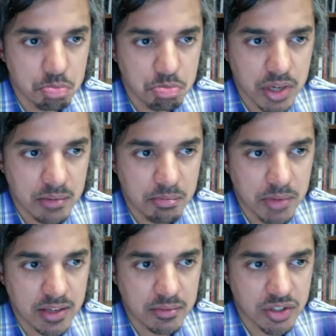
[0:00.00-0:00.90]
in
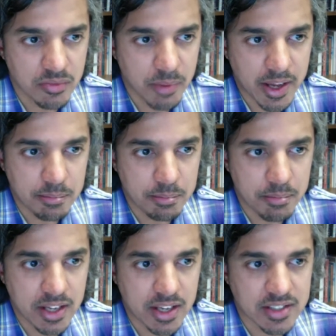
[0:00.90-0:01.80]
many by
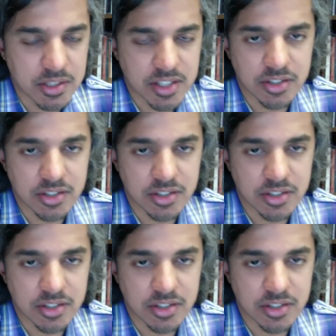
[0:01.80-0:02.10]
many estimates,